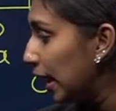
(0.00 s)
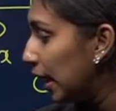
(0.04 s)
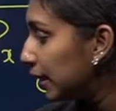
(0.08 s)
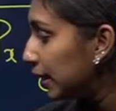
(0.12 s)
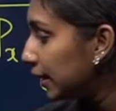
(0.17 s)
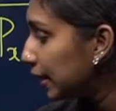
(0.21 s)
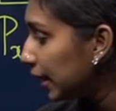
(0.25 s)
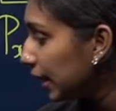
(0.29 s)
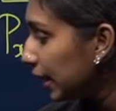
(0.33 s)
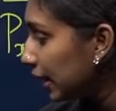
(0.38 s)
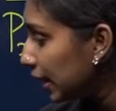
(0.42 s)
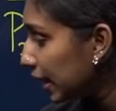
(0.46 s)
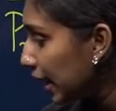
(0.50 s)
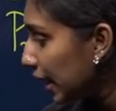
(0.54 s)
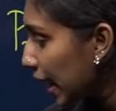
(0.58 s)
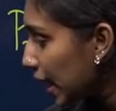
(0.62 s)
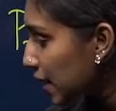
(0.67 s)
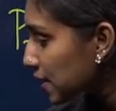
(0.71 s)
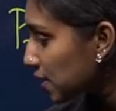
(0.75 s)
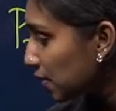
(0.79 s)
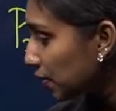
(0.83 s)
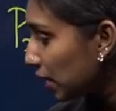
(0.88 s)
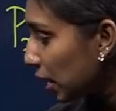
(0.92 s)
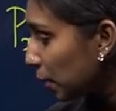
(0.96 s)
Then in the
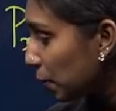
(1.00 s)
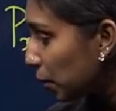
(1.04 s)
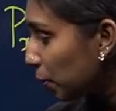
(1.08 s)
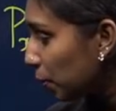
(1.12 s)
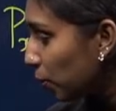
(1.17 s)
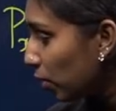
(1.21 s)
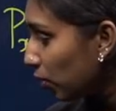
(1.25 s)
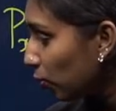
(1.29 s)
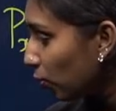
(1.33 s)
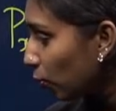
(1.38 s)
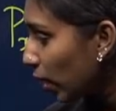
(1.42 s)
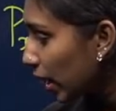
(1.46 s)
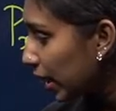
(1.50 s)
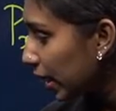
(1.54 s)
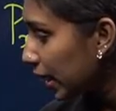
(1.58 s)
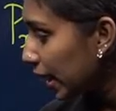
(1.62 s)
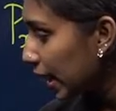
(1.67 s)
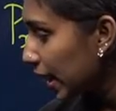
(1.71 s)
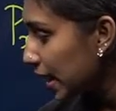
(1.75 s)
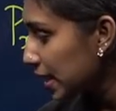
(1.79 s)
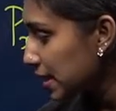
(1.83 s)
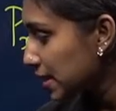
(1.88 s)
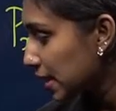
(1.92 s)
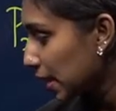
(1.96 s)
case of double bond, 1
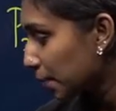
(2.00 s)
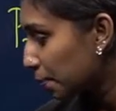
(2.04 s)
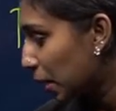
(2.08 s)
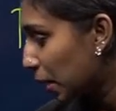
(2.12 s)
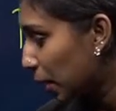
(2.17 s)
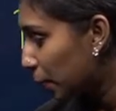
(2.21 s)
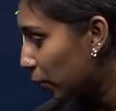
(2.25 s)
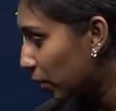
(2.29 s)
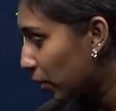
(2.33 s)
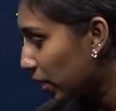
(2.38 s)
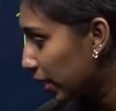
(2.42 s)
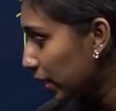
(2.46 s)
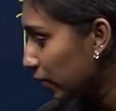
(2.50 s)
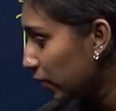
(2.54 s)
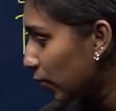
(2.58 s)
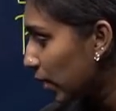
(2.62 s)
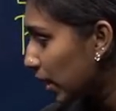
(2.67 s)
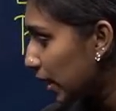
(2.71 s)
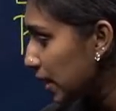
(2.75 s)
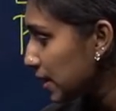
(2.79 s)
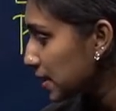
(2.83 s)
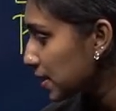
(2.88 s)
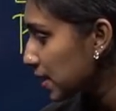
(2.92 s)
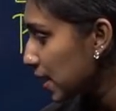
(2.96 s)
is sigma bond, right?
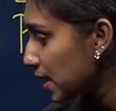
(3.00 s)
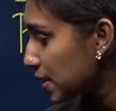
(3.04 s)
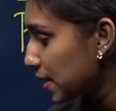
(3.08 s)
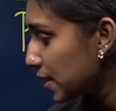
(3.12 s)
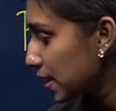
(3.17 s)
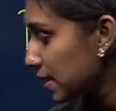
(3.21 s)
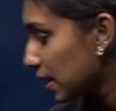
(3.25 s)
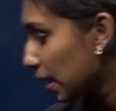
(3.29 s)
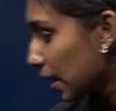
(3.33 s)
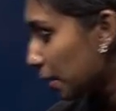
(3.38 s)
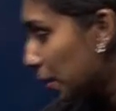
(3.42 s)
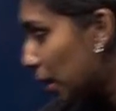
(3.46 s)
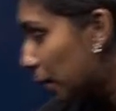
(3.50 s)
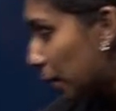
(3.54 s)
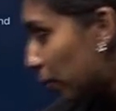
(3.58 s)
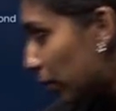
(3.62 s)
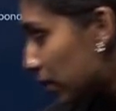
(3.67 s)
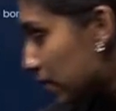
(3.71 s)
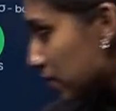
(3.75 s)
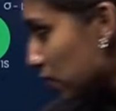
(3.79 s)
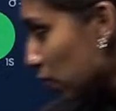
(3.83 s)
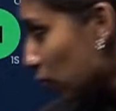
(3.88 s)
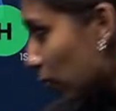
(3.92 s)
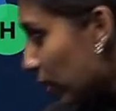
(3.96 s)
1 is CC sigma
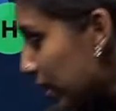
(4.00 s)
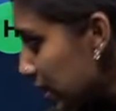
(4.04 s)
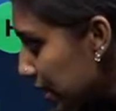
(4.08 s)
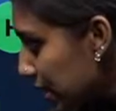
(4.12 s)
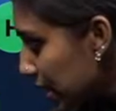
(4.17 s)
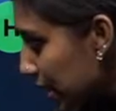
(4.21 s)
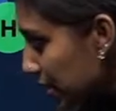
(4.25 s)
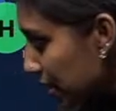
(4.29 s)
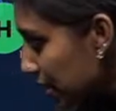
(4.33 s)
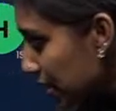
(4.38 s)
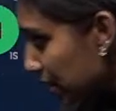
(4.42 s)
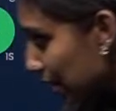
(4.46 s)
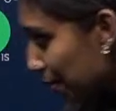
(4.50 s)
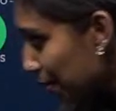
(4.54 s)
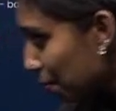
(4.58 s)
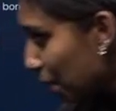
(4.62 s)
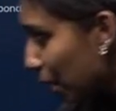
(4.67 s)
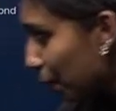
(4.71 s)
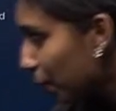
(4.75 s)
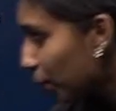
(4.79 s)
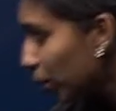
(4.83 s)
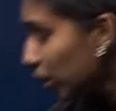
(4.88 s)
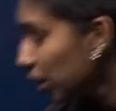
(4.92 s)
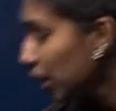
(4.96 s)
bond. So 1 CC
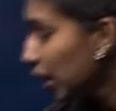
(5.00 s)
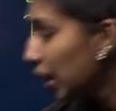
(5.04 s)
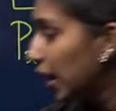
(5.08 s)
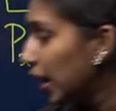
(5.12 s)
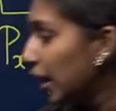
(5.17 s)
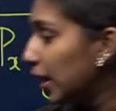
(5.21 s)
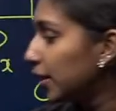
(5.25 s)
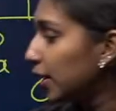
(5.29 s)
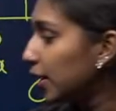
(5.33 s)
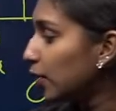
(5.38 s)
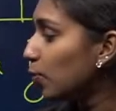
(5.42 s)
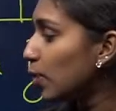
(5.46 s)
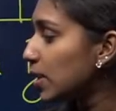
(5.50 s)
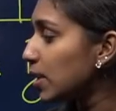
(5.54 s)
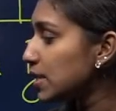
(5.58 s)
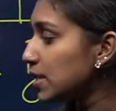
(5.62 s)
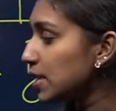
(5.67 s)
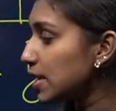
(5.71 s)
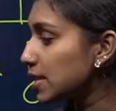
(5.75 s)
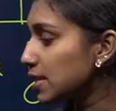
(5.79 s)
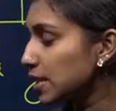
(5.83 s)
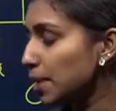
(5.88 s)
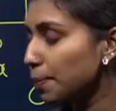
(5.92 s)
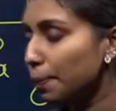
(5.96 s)
sigma bond, then 1
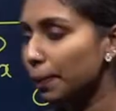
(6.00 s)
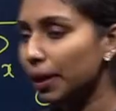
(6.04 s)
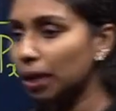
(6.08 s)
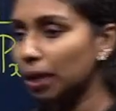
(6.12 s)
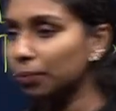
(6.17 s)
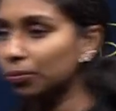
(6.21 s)
CC pi